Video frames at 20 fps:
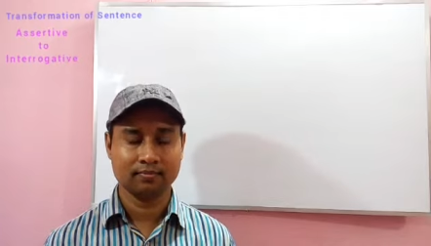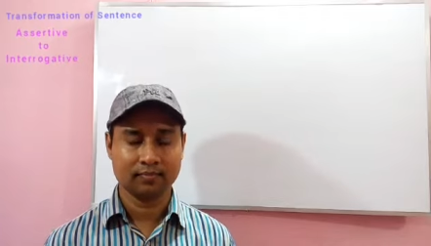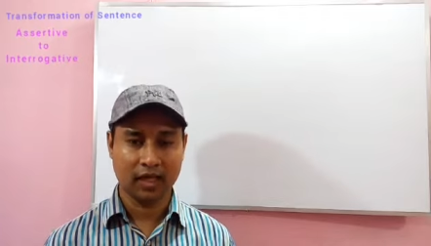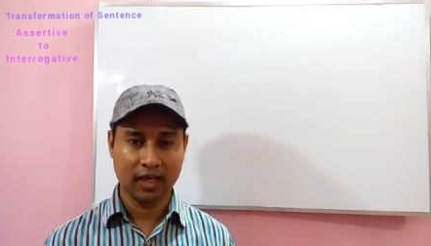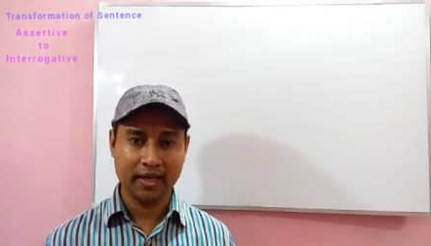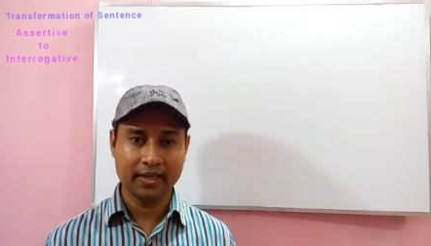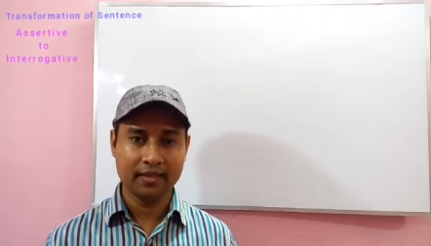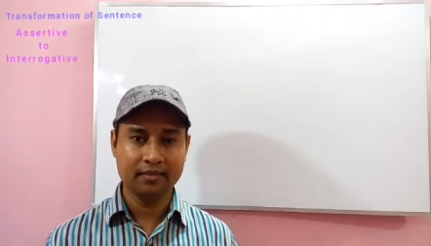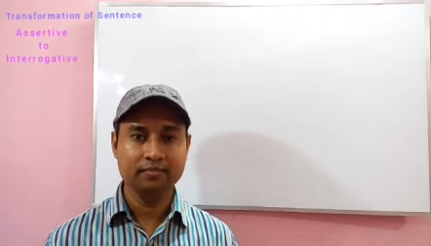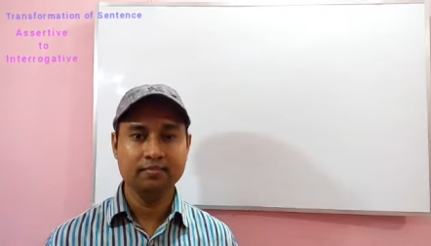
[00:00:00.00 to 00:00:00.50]

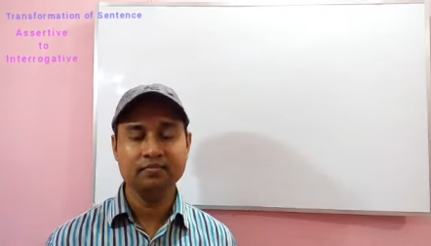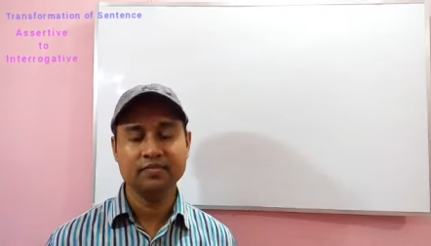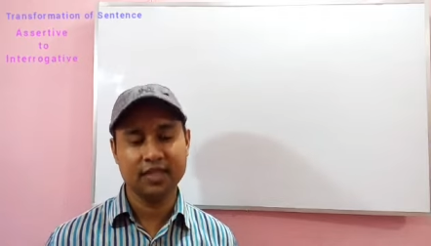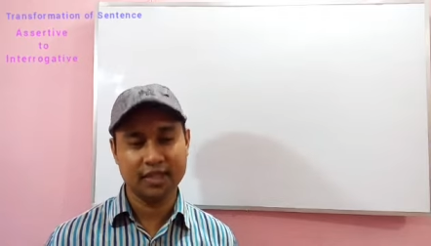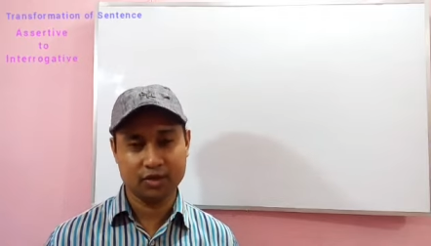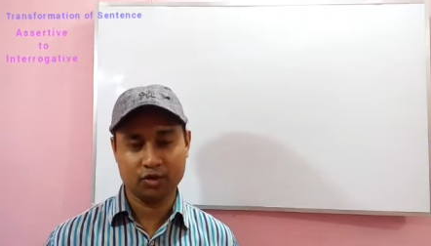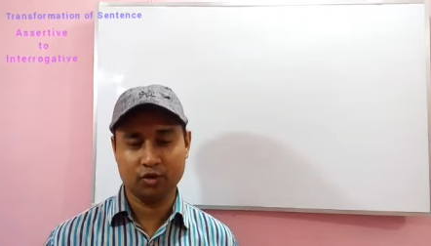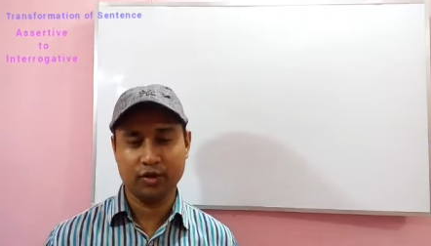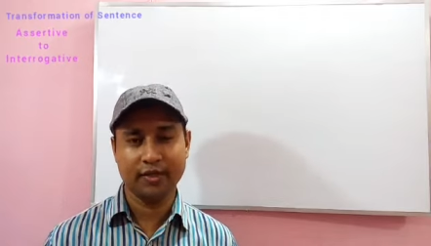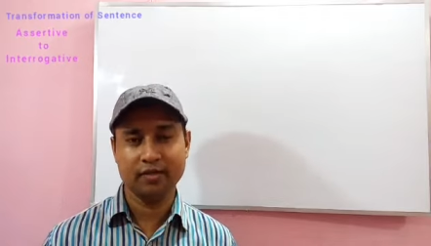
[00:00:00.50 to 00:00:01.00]
Hi dear
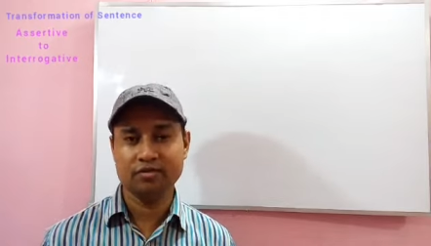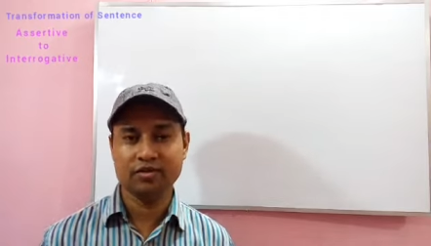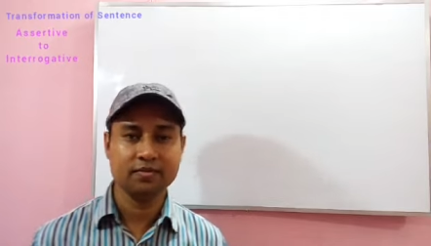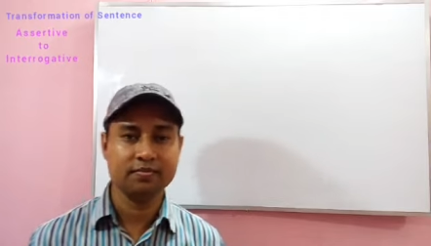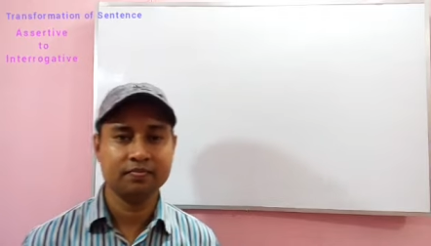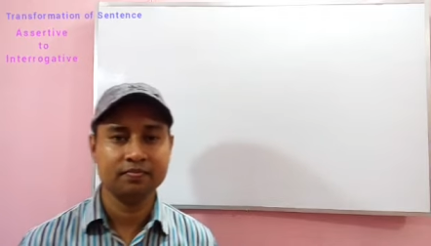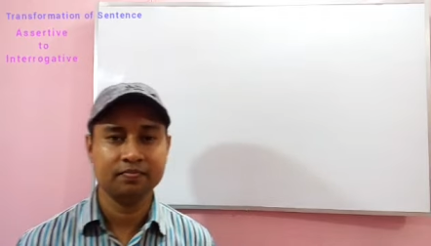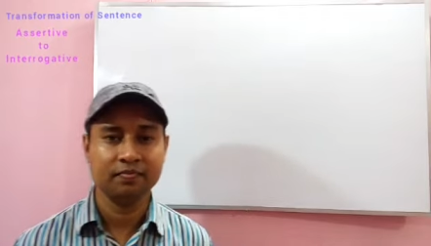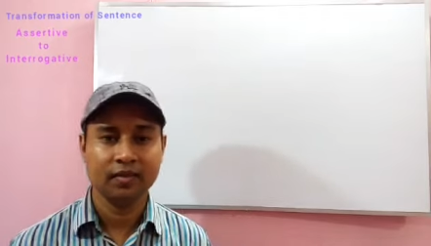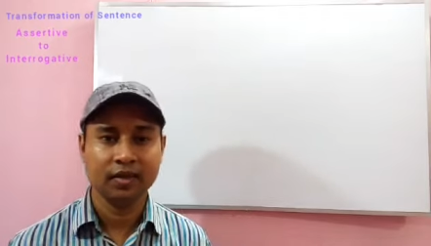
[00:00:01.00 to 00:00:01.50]
student,
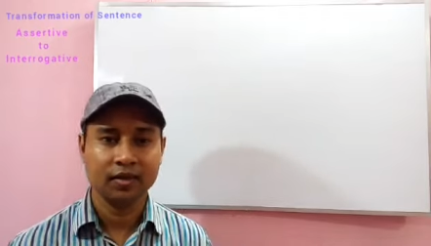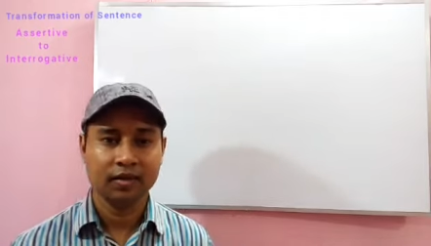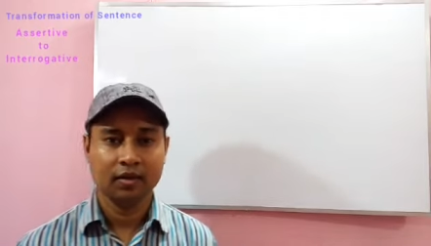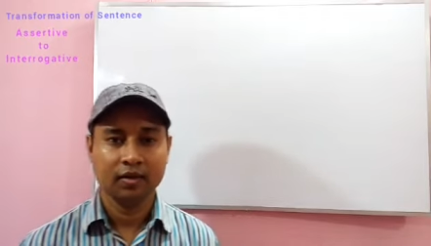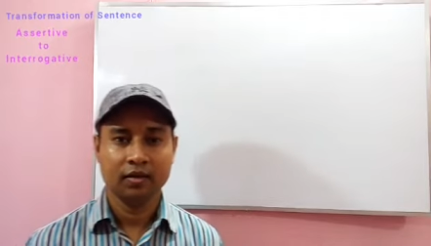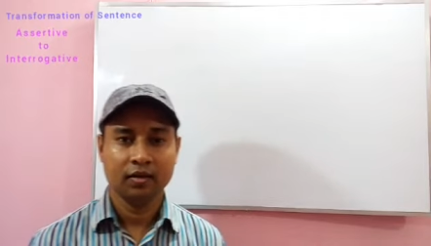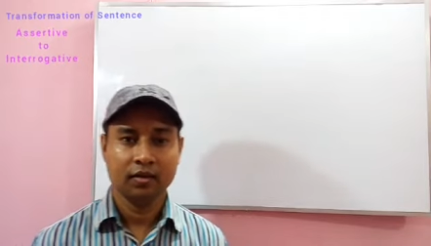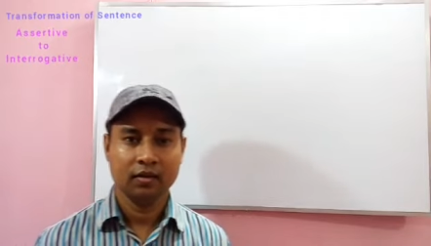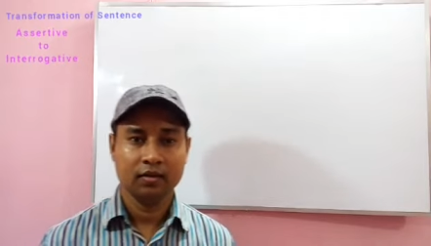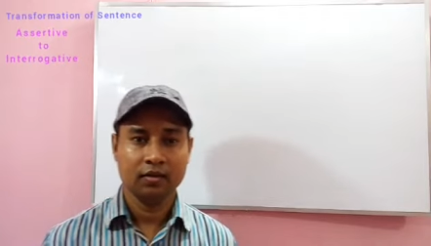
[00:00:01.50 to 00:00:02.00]

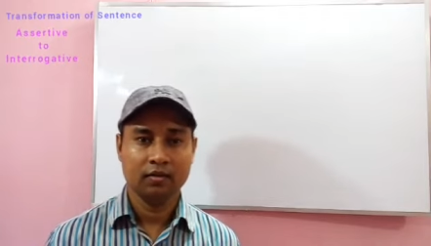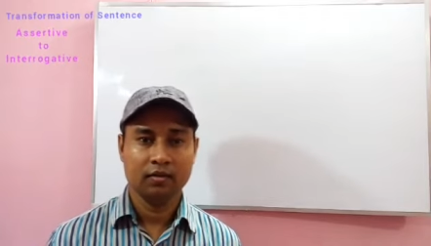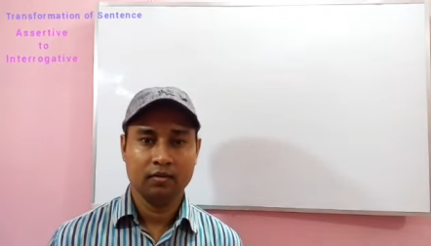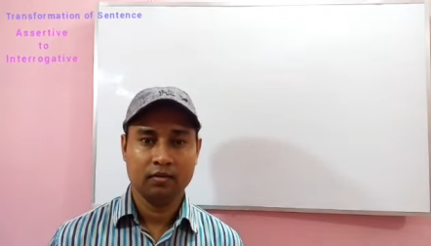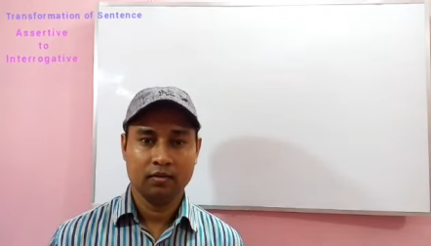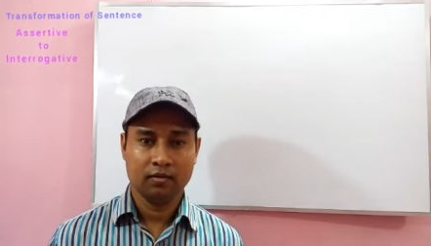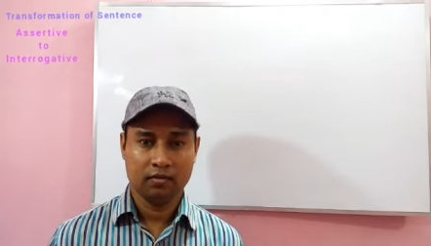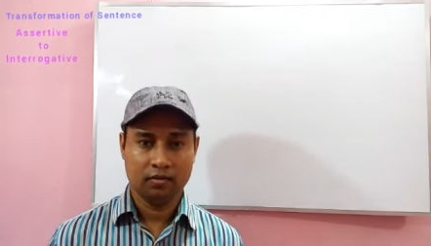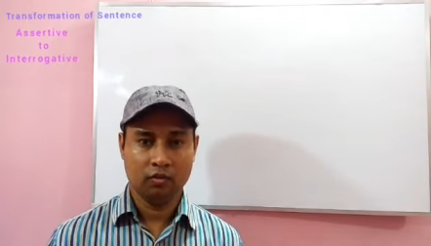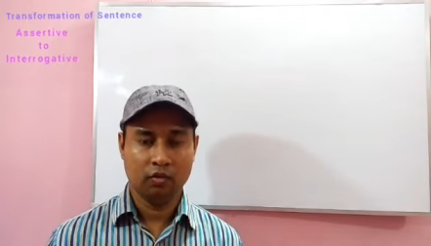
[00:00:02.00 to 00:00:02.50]

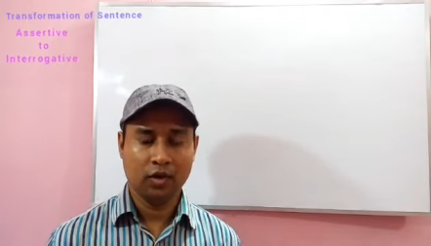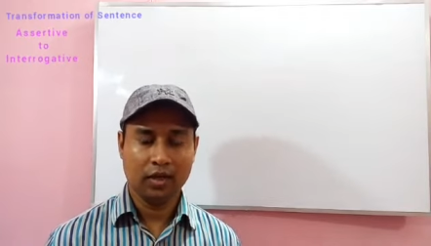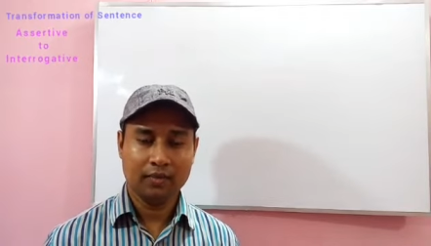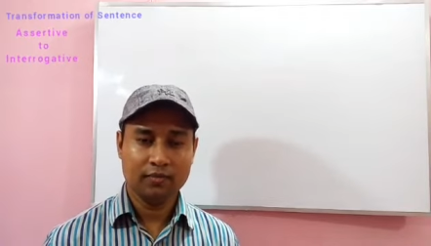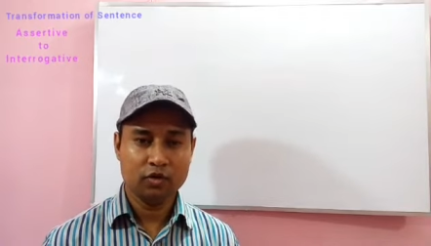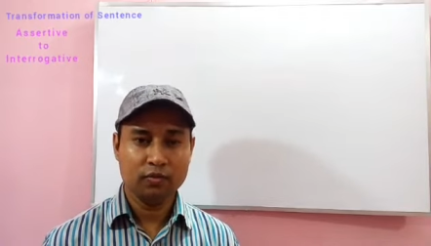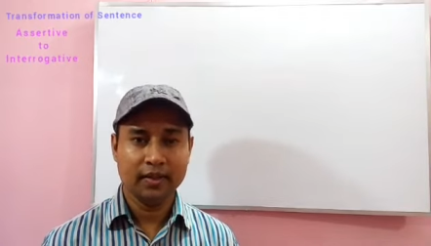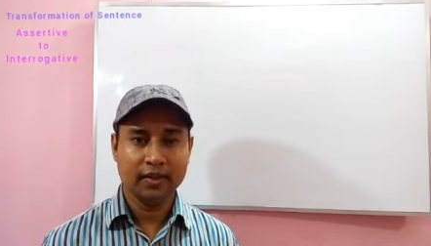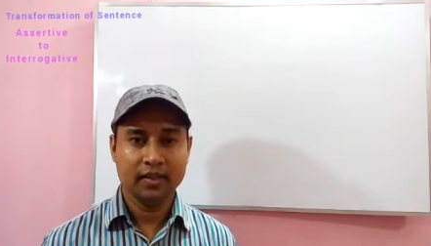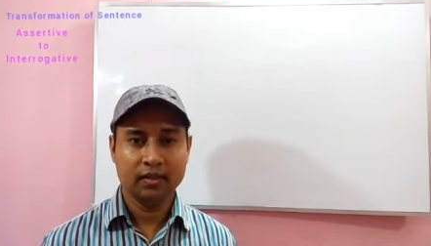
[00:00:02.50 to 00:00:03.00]
welcome
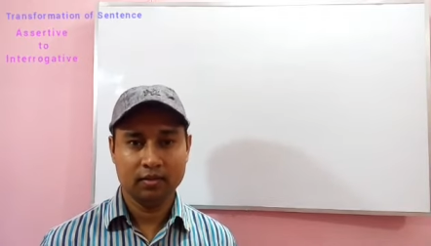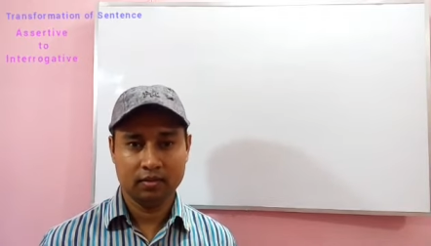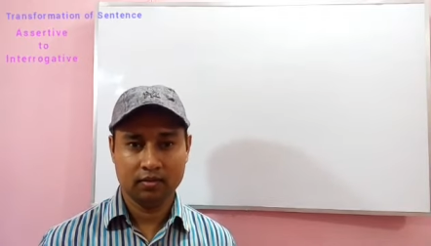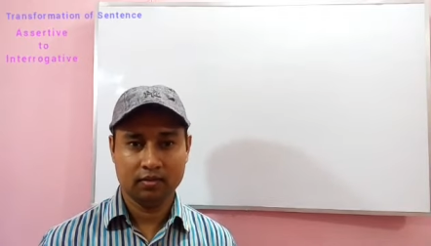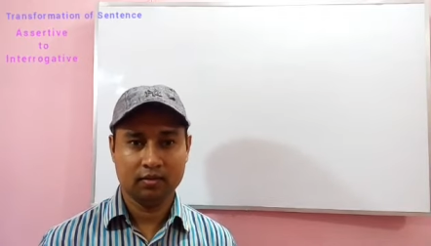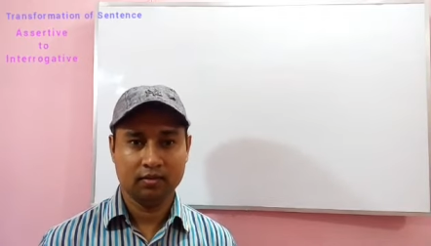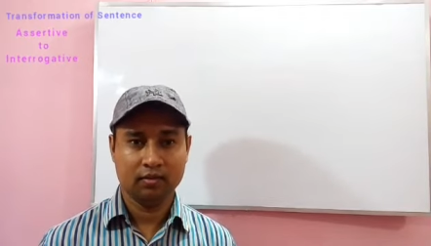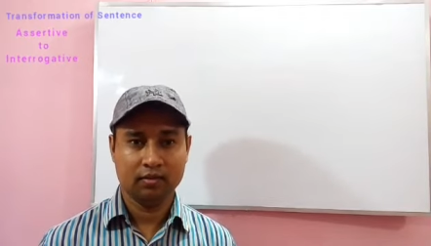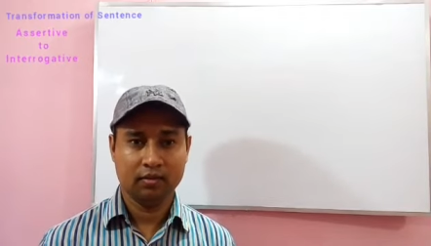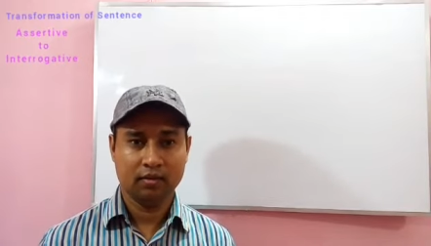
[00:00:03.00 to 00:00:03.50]
to my
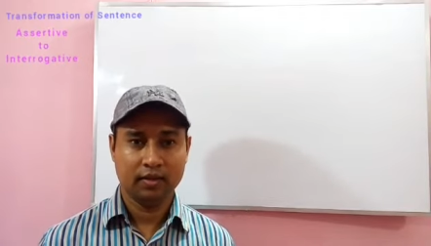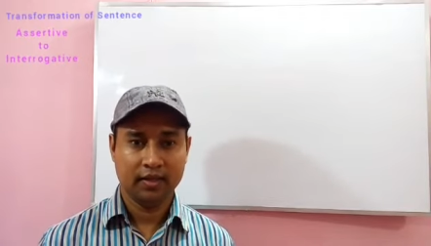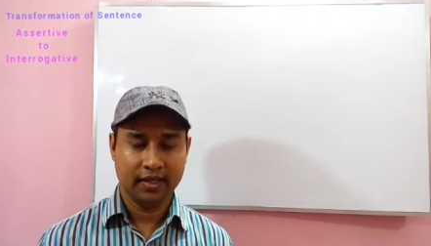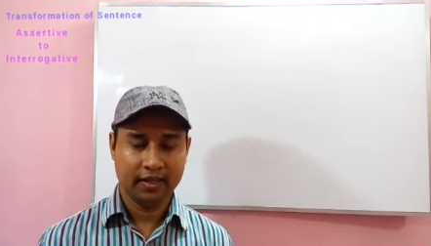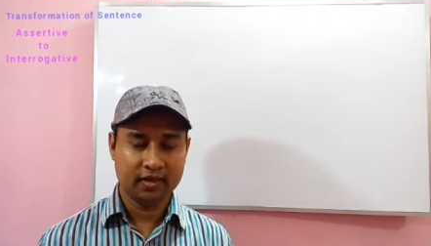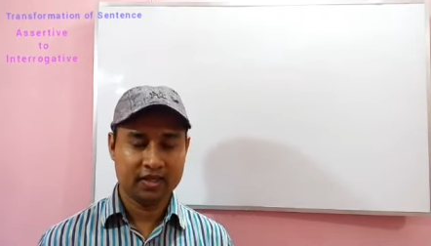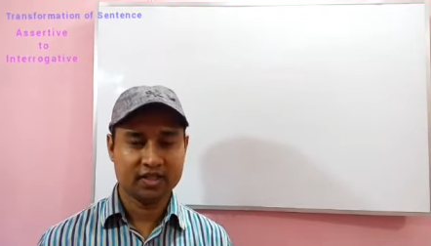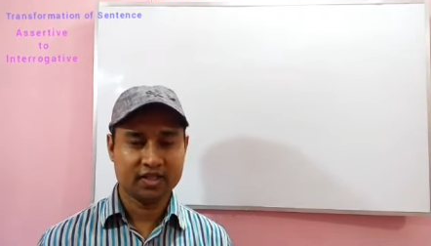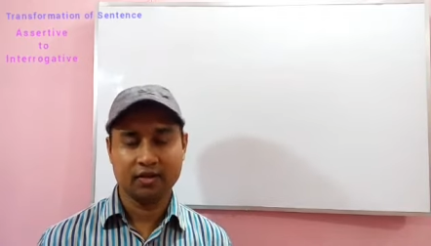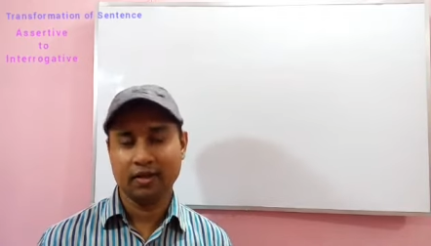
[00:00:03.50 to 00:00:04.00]

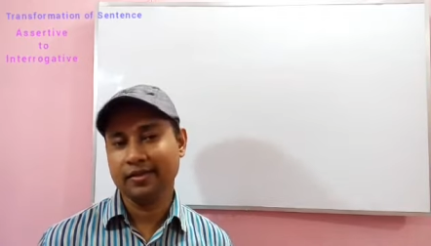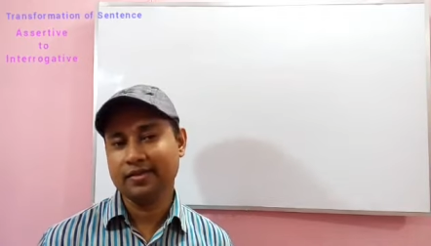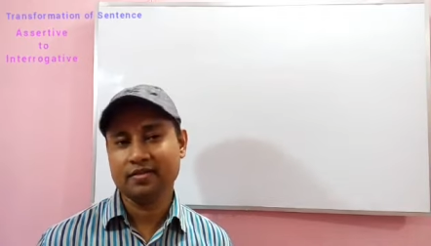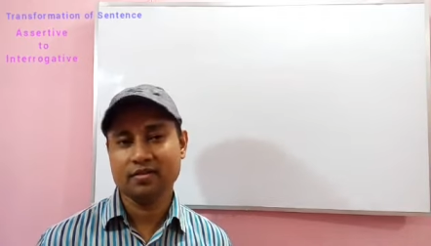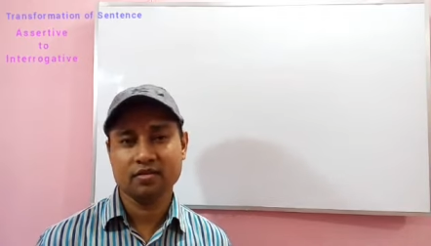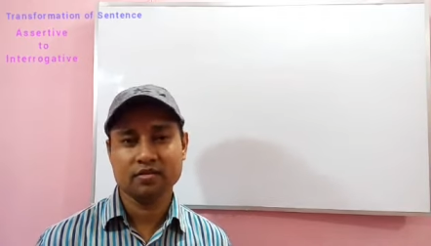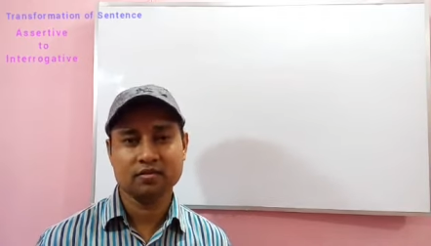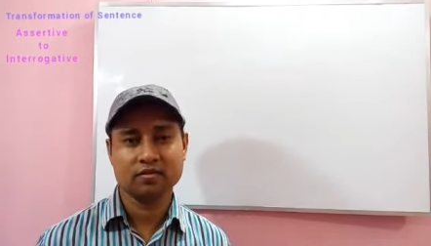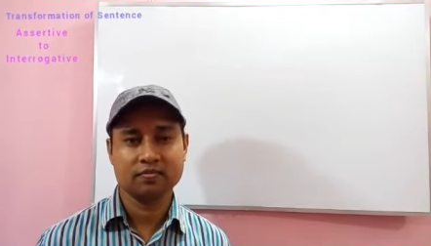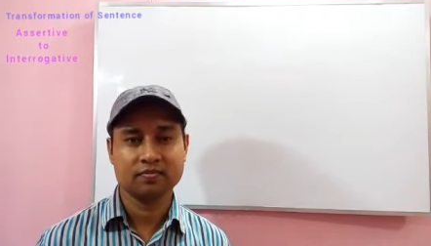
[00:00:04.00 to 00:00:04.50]
English
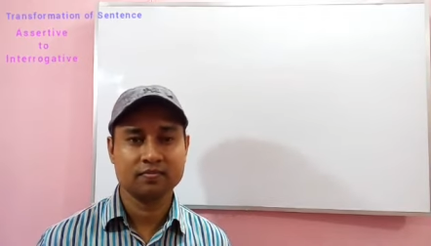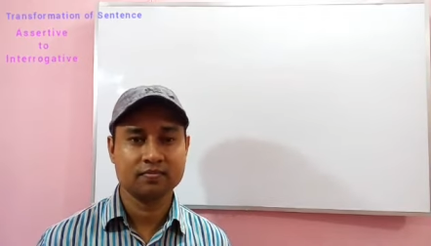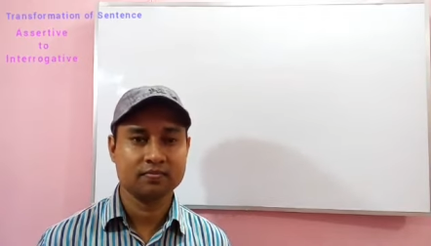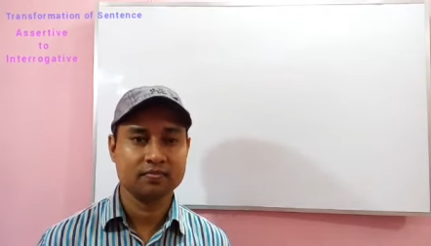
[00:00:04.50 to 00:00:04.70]
class.